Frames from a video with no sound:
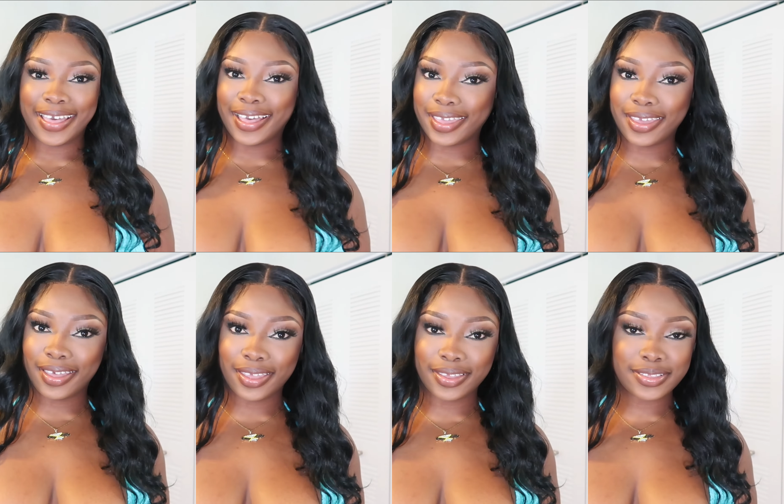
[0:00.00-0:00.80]
Hi
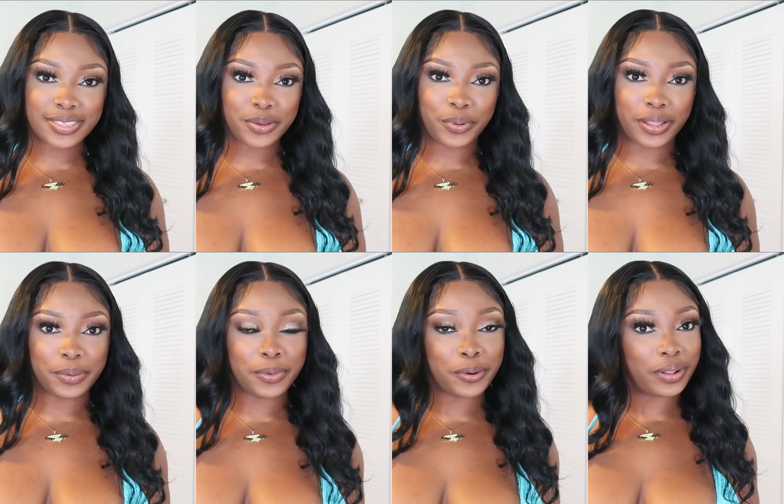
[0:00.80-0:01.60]
guys,
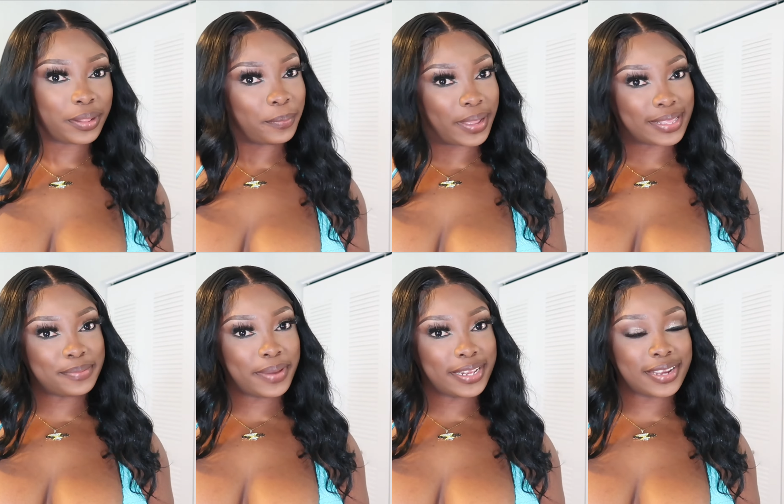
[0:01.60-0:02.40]
welcome or welcome back
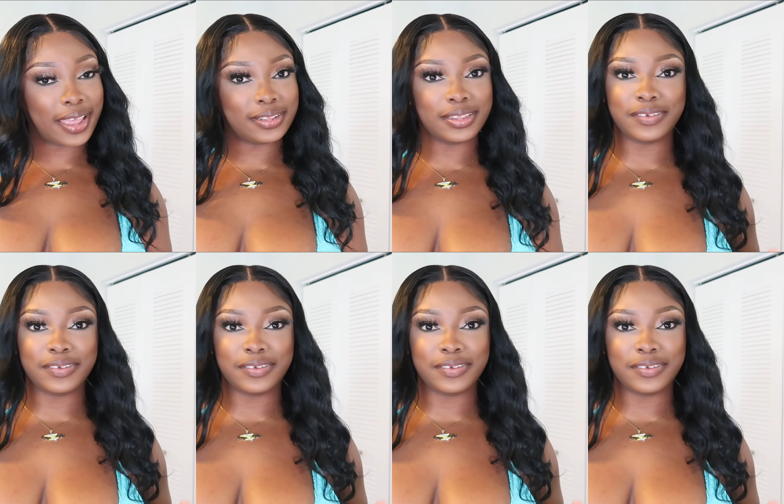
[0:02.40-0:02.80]
to my channel.